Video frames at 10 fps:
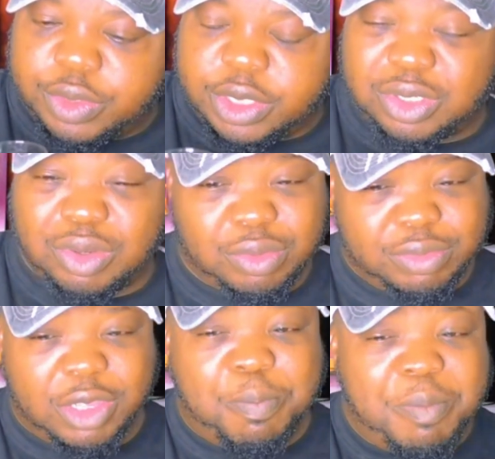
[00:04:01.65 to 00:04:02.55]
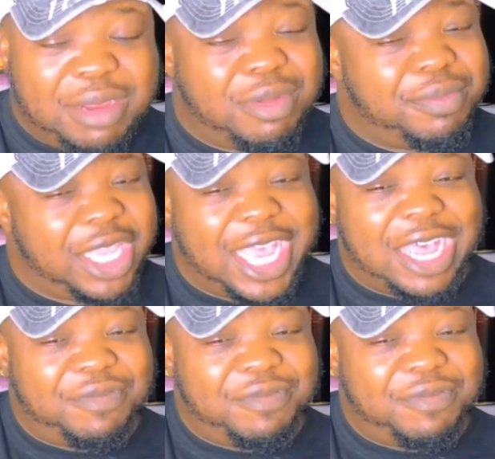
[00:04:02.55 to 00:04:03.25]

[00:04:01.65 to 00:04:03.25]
So the minimum they have is